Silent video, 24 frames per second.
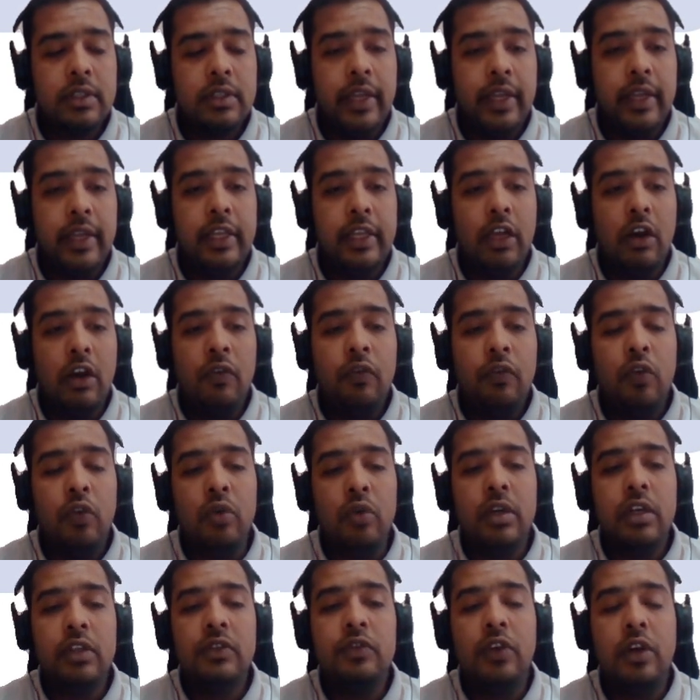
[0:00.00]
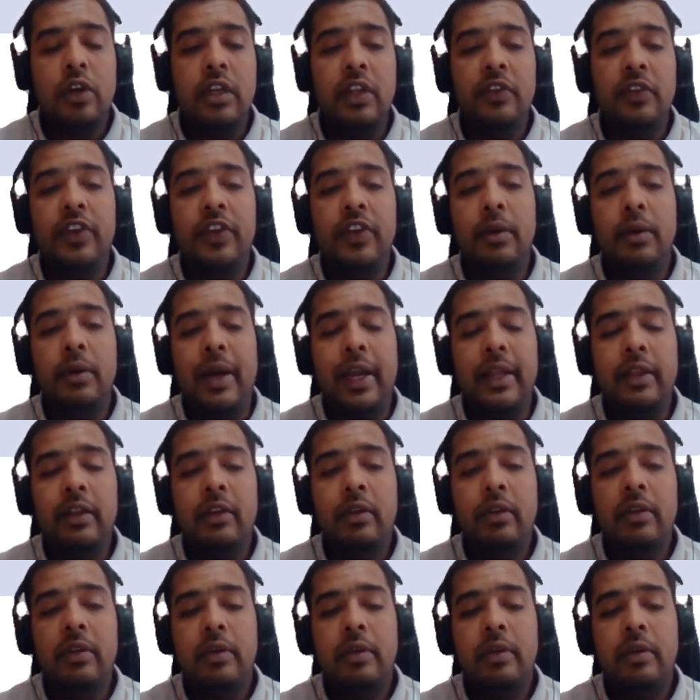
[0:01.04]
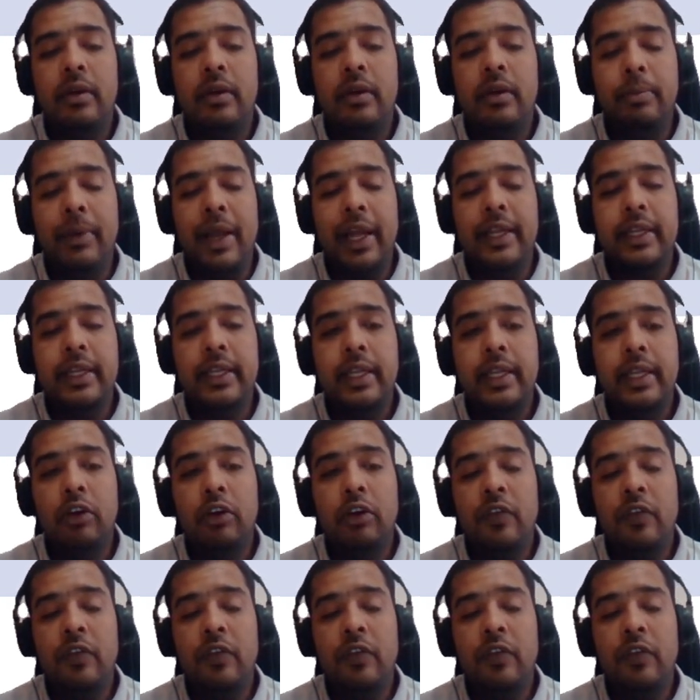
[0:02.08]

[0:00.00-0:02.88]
area of focus for different banking